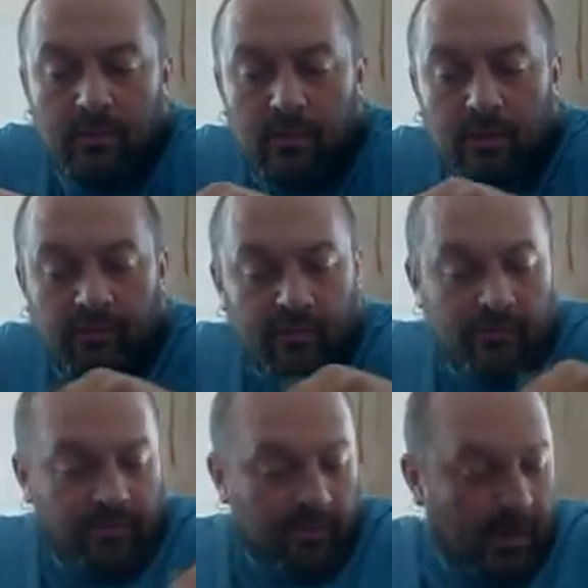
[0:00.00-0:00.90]
You know,
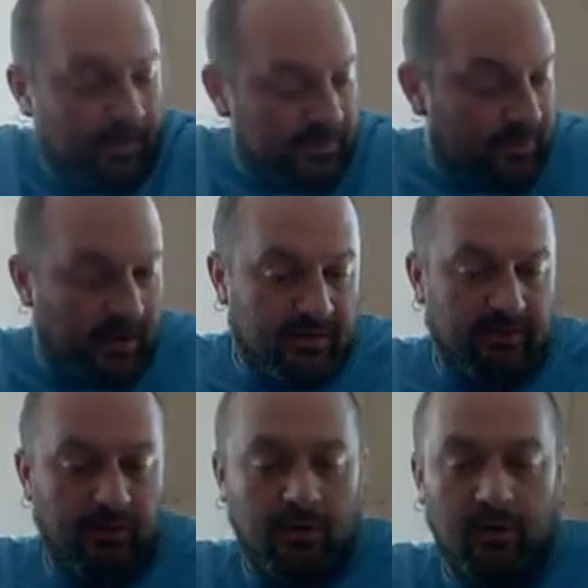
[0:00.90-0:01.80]
from my
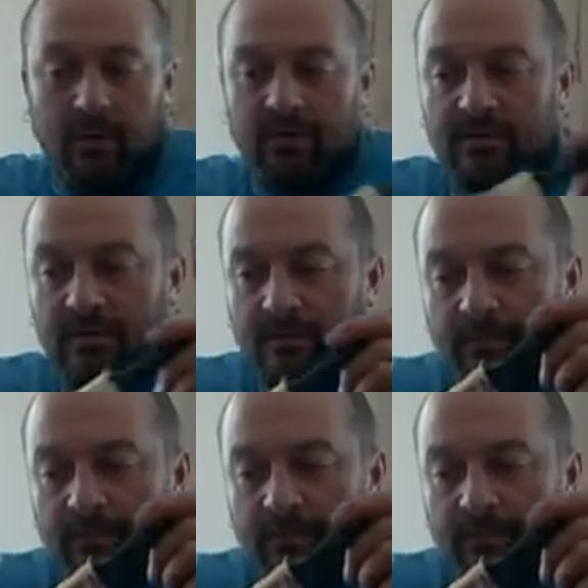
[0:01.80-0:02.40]
perspective up close,